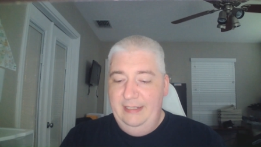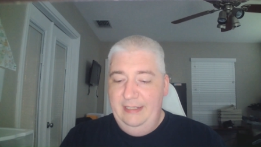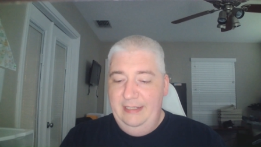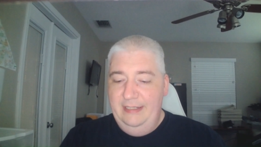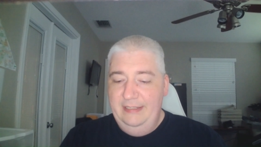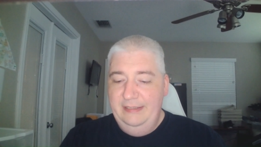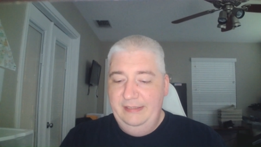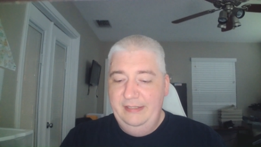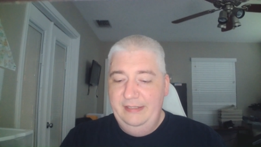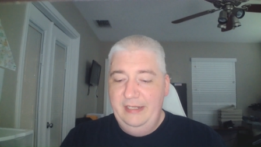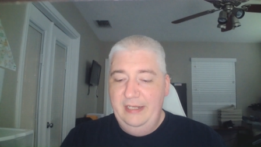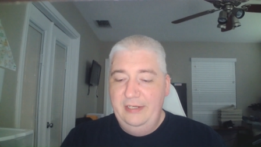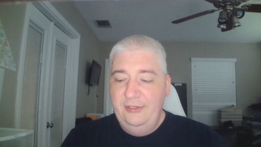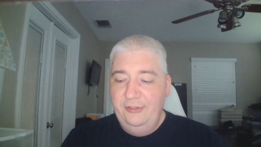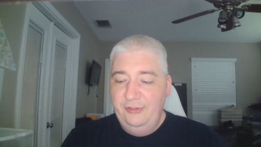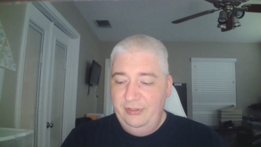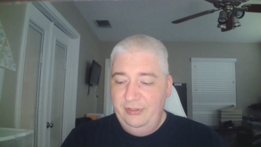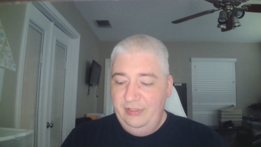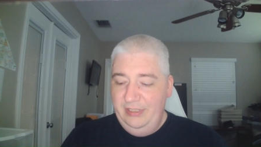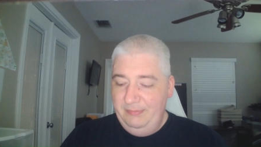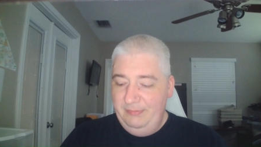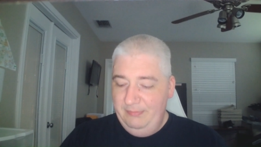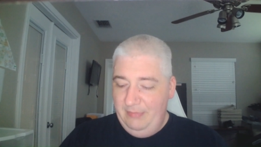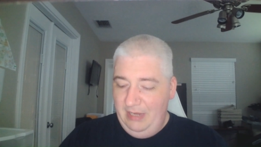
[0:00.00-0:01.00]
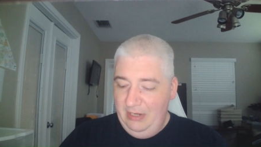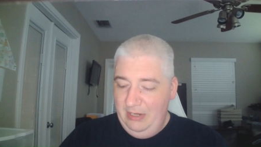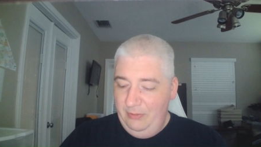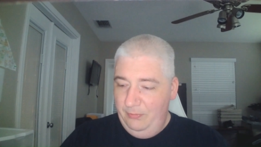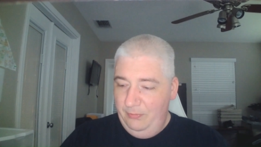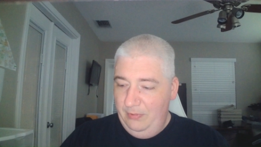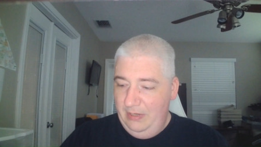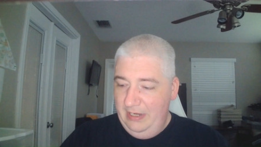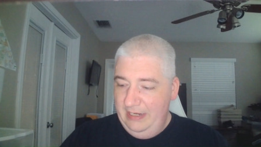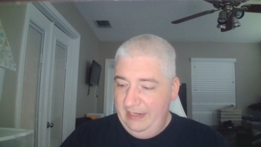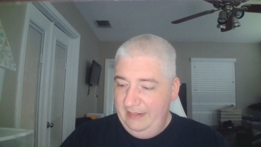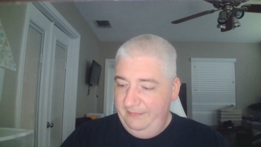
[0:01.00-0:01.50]
essentially, my
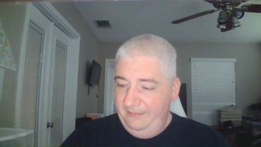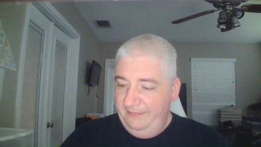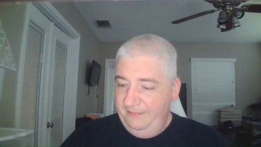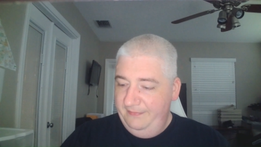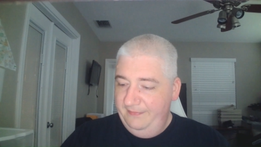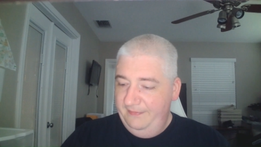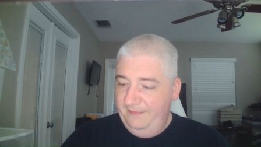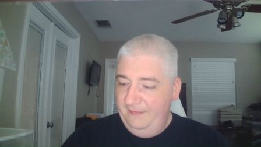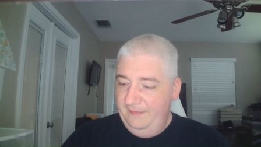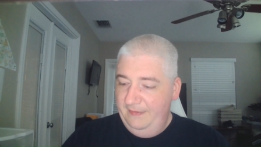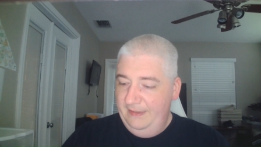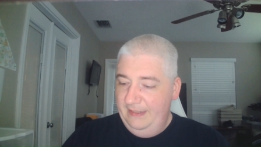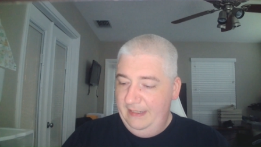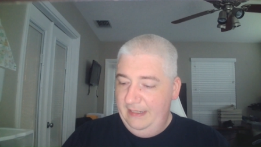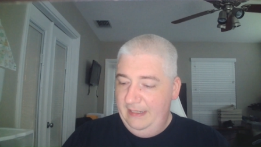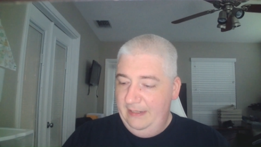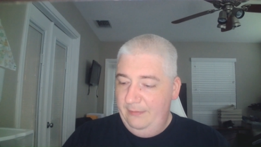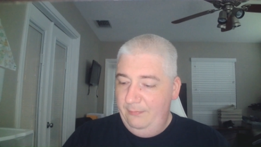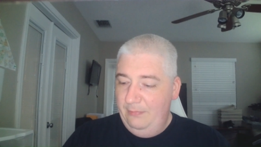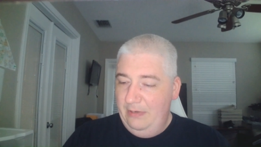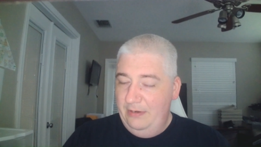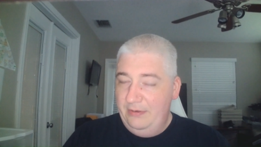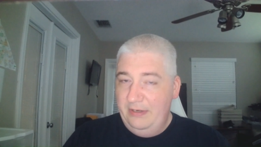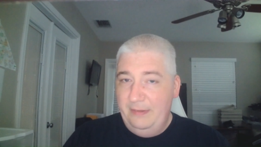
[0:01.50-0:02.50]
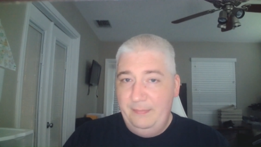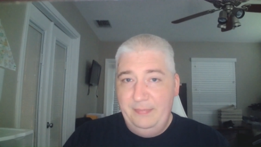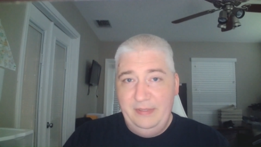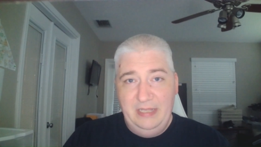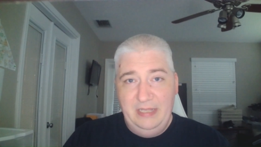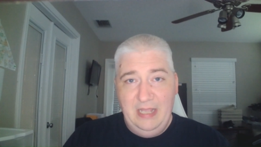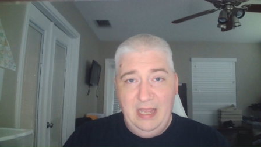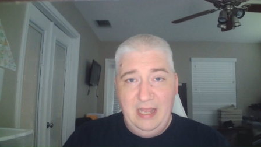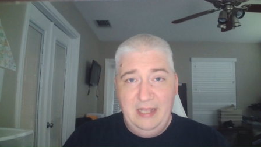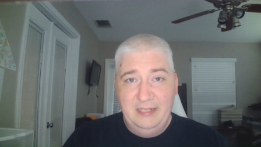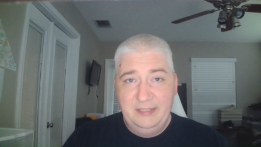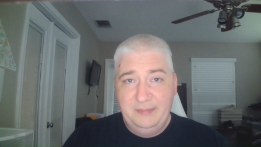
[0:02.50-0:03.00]
wife wound up in
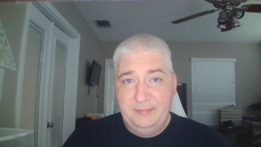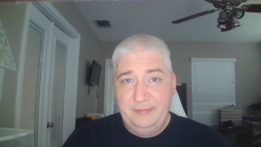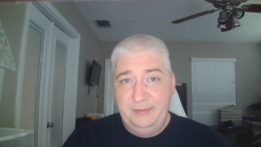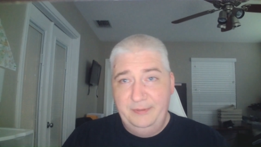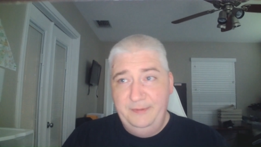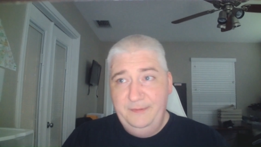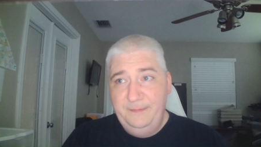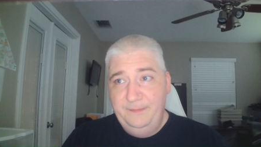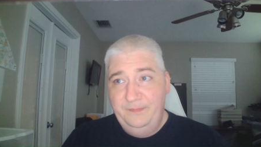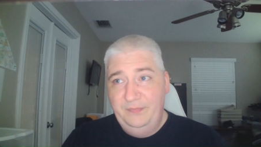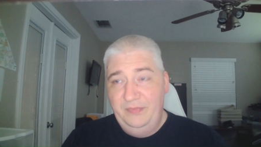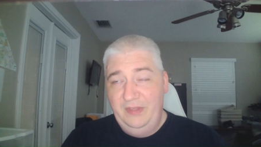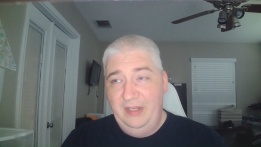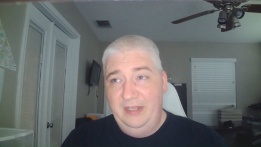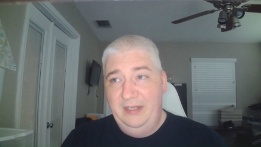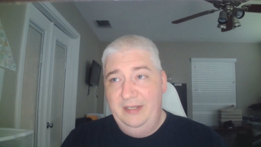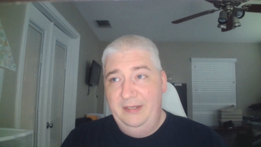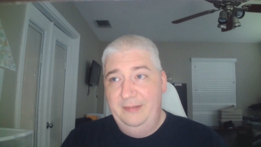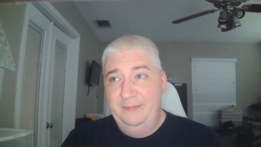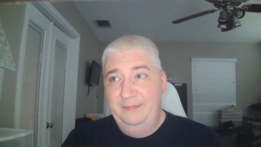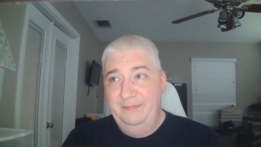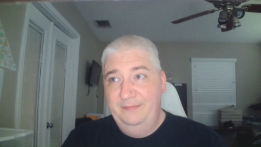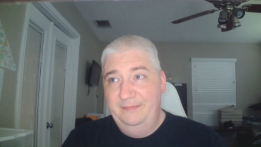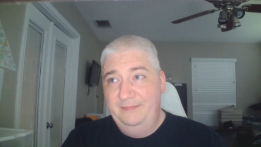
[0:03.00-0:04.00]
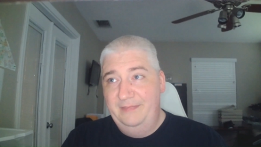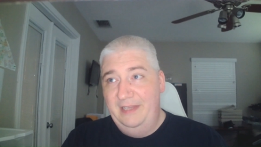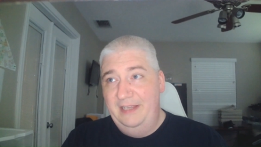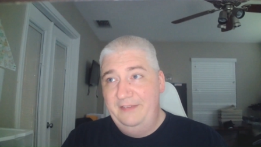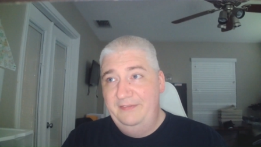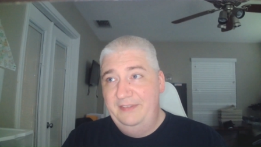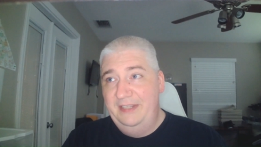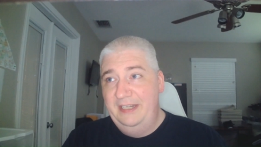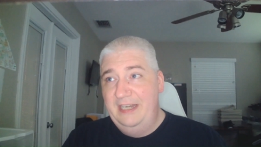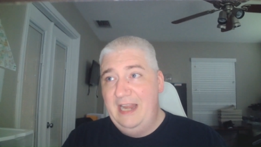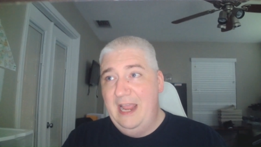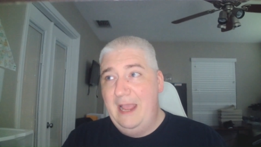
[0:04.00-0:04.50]
the hospital. Um,
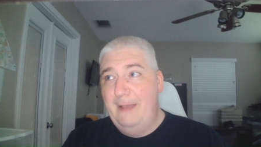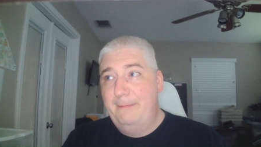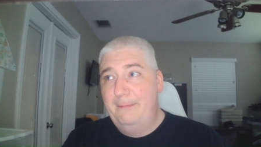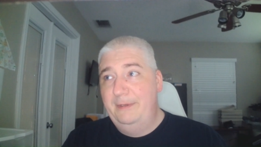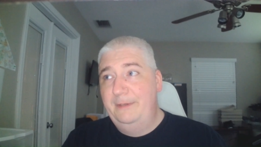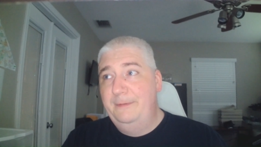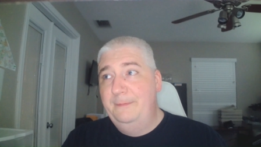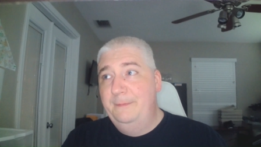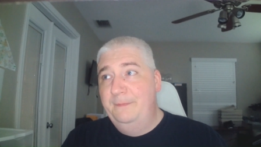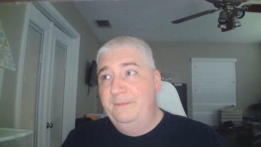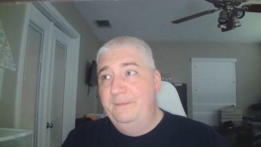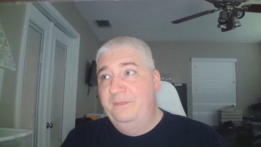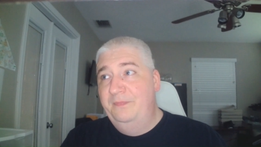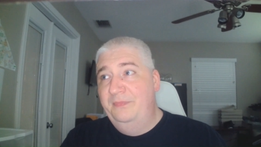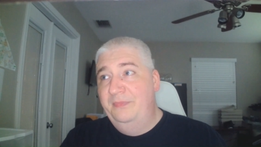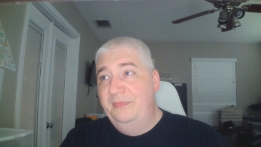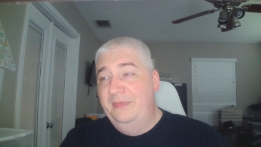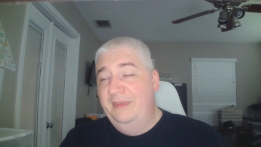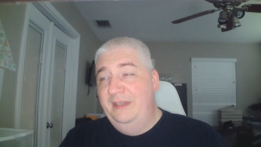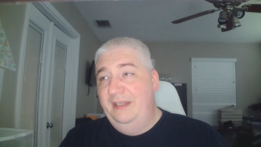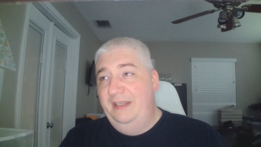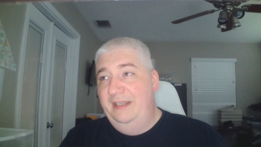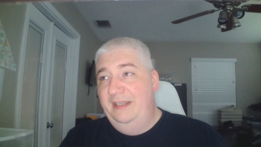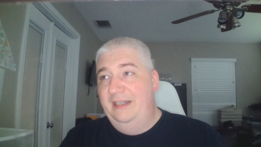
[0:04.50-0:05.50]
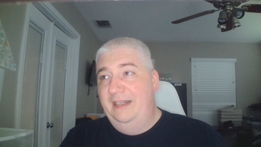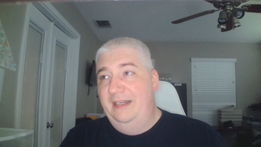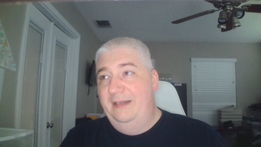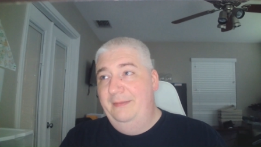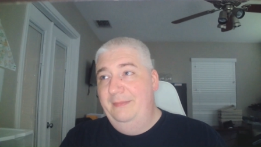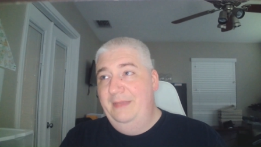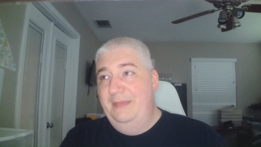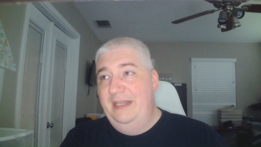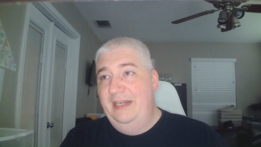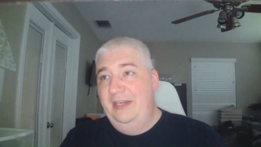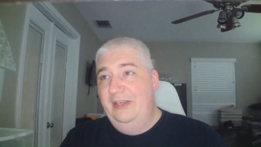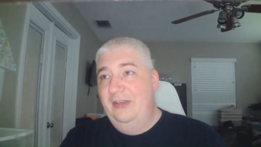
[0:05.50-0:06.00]
life can happen
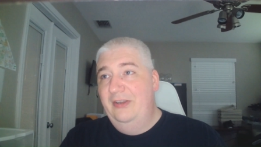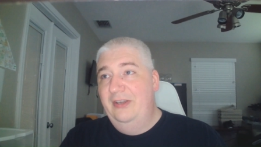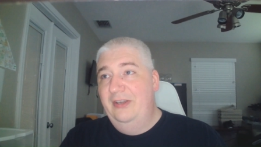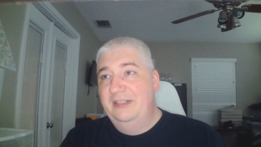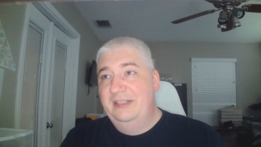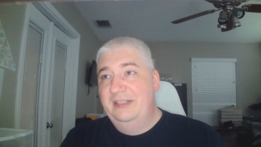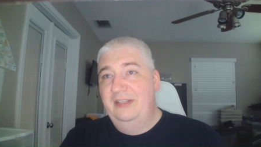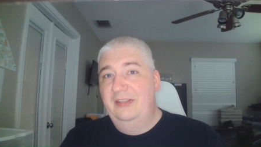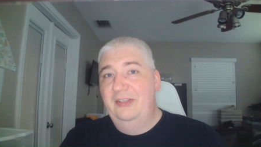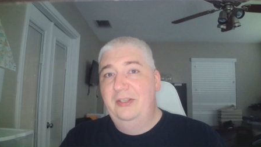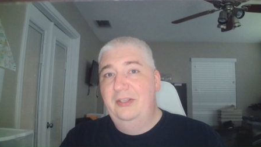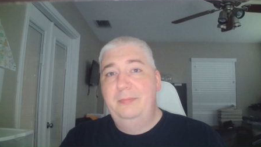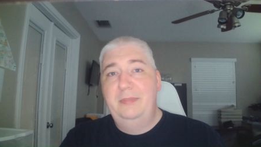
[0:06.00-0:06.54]
um, and it caused a little